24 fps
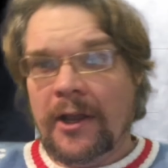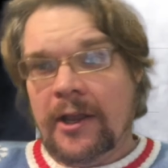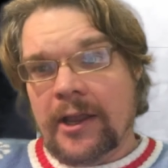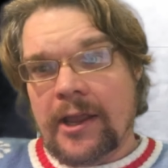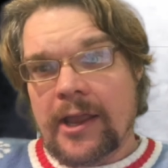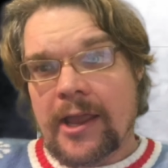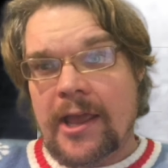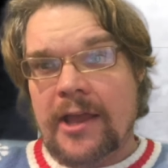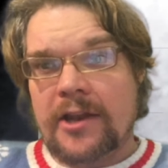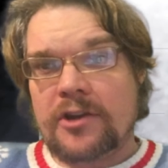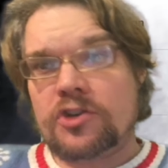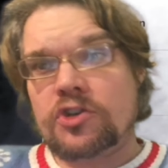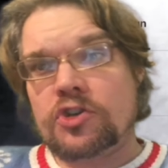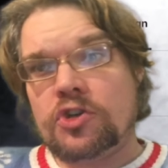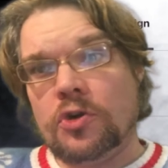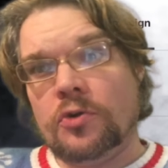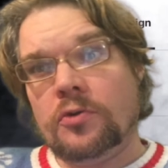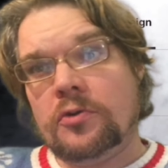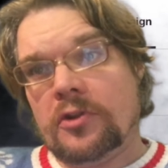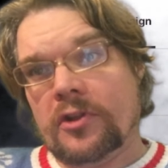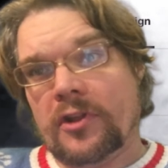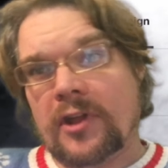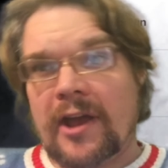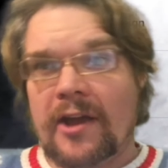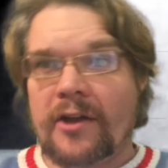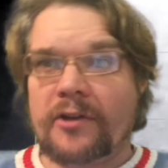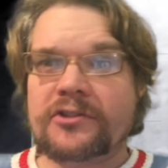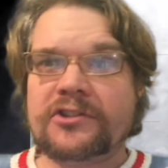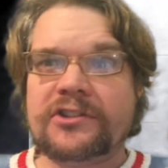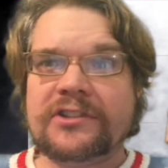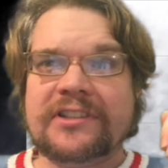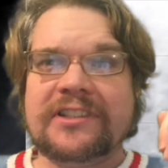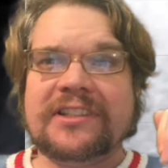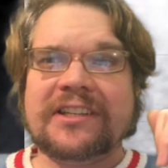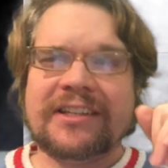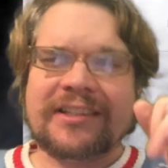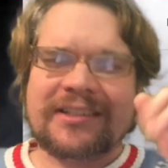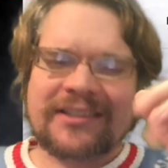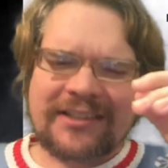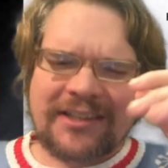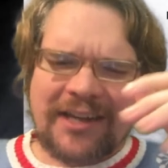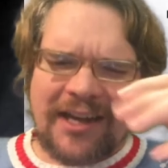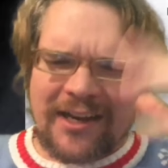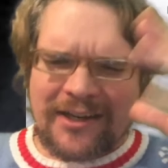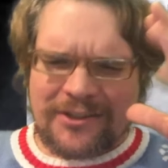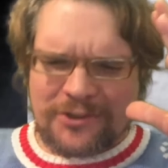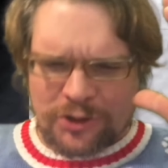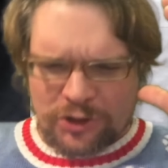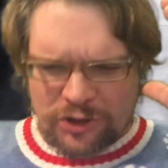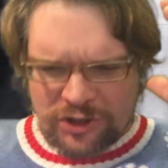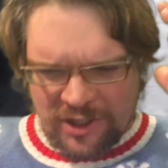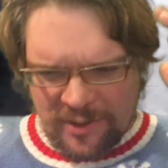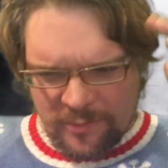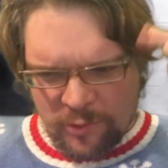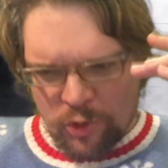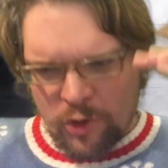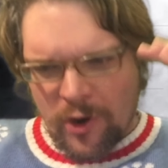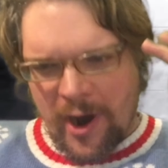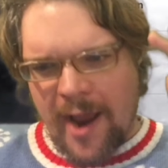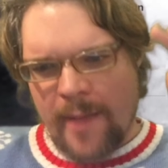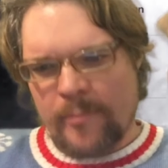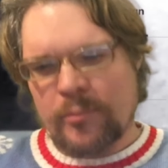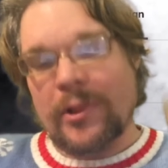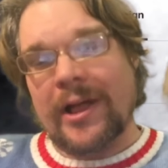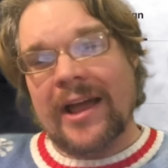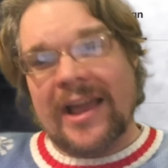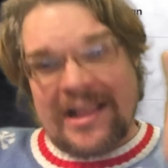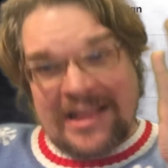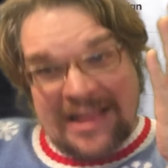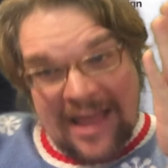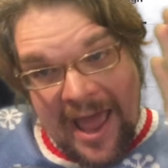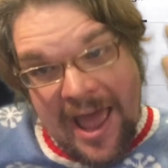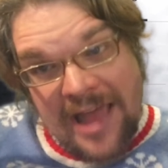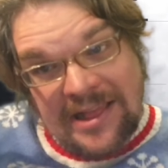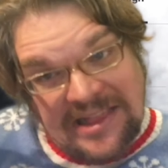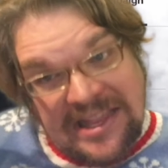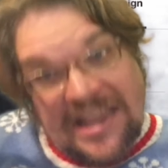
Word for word: get 2,000 TikToks or some crap like that.